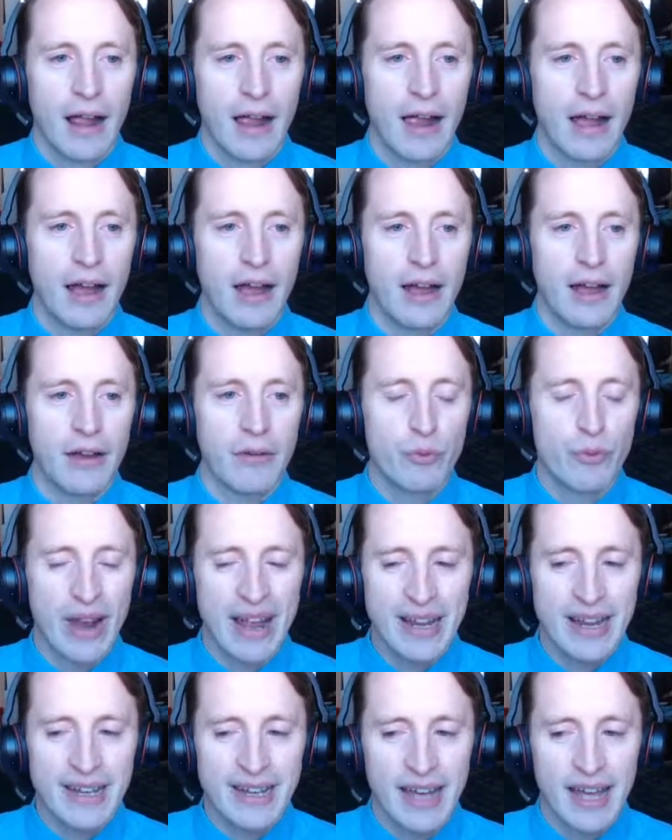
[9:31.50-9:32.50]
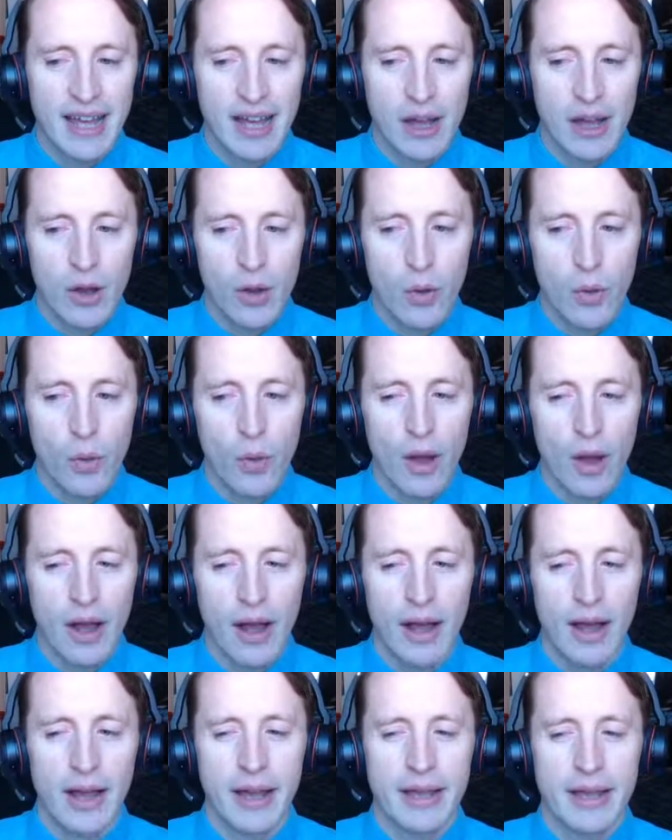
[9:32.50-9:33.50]
Right now,
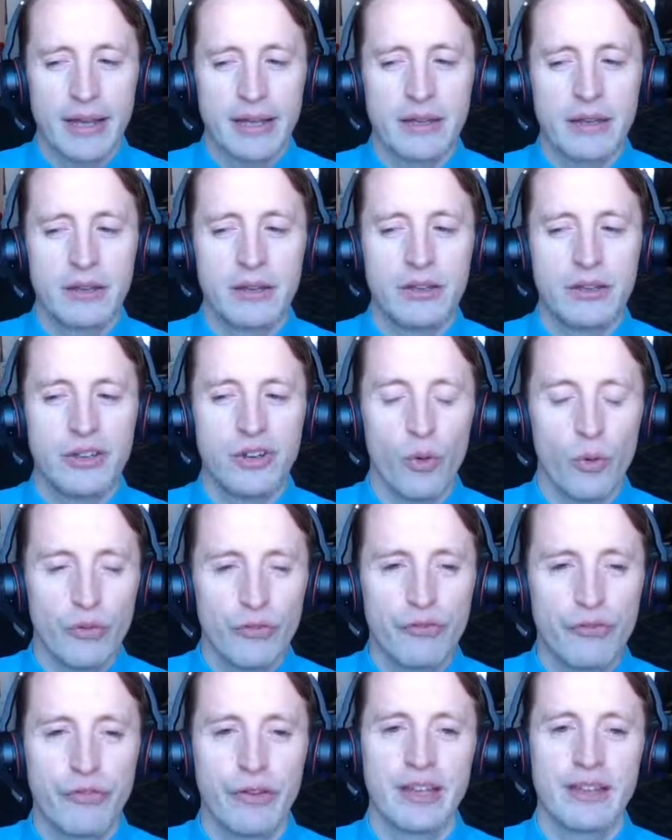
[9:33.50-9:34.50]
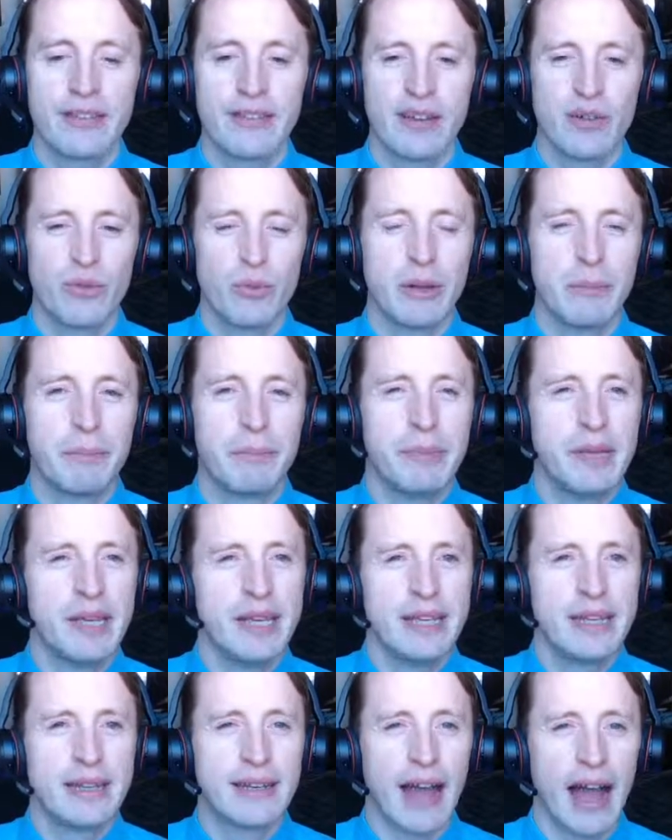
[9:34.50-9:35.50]
I don't think there will
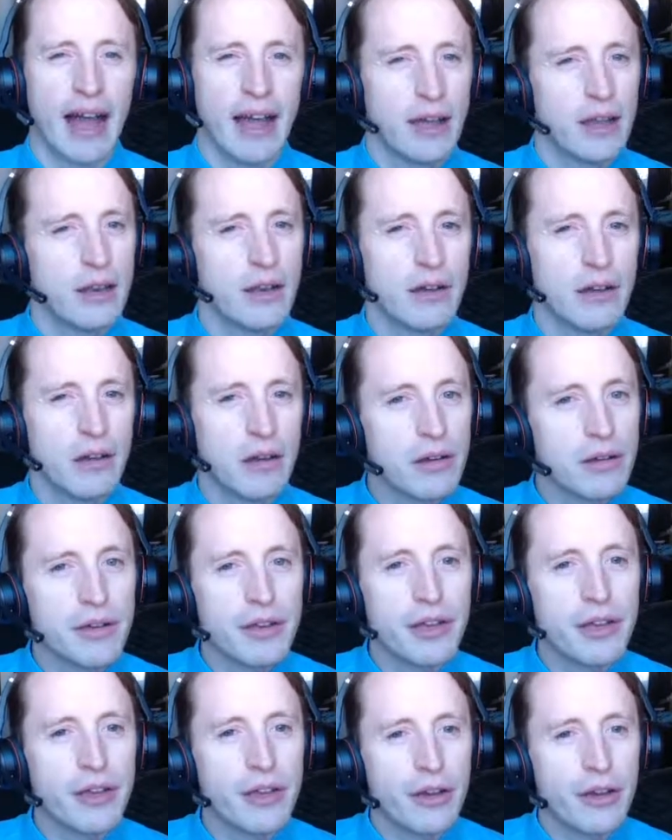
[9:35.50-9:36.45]
be dialogue.